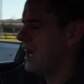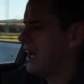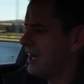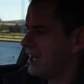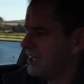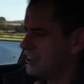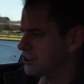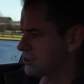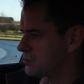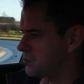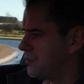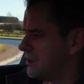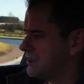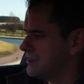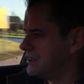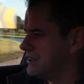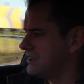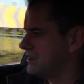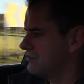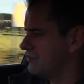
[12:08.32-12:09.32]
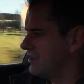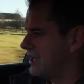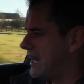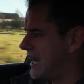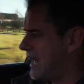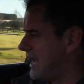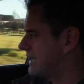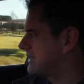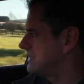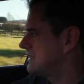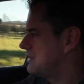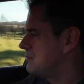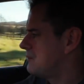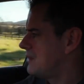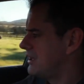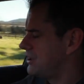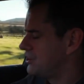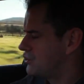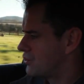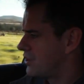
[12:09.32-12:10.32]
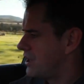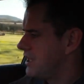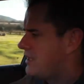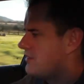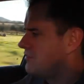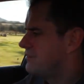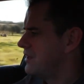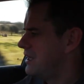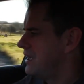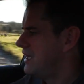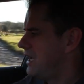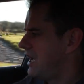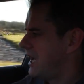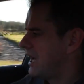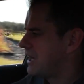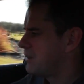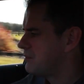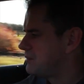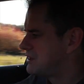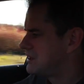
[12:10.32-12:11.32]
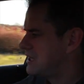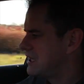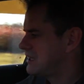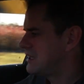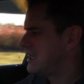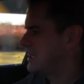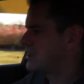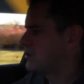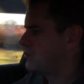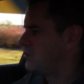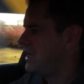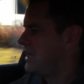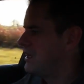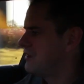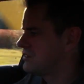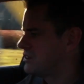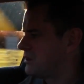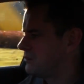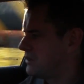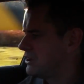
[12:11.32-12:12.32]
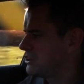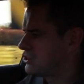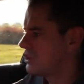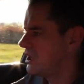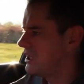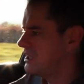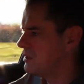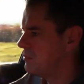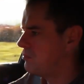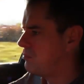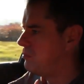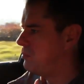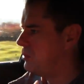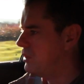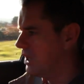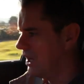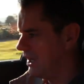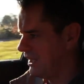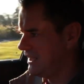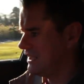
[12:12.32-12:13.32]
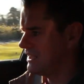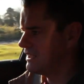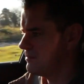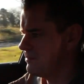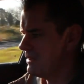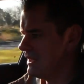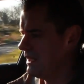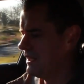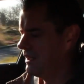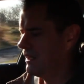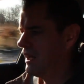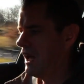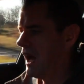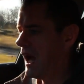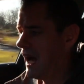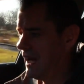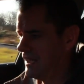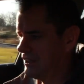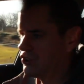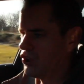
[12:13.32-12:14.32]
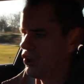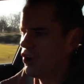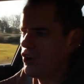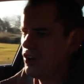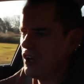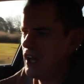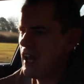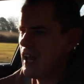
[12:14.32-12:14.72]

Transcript: and I just wanted to relax in my drive, and I'm sitting at the wheel of something that's trying to blind me and turn